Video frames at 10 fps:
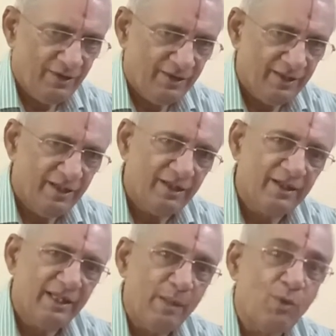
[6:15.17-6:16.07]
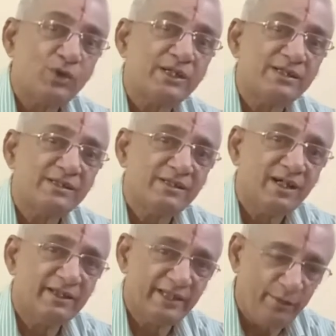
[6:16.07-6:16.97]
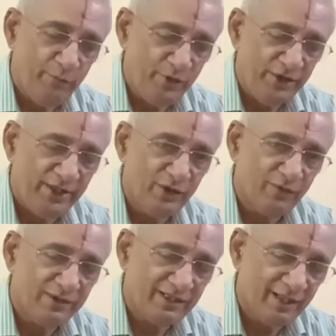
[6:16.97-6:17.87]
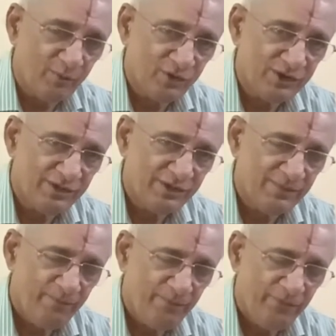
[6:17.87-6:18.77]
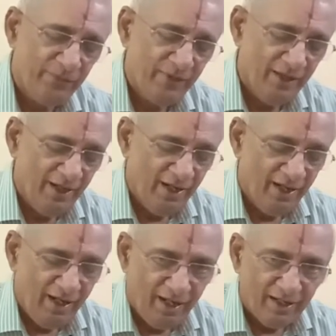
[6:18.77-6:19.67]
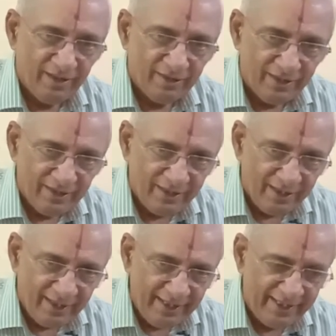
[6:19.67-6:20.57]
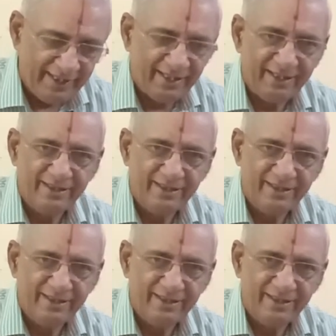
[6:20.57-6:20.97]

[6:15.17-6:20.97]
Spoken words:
the emotions and the immunity towards that emotions, and the trinity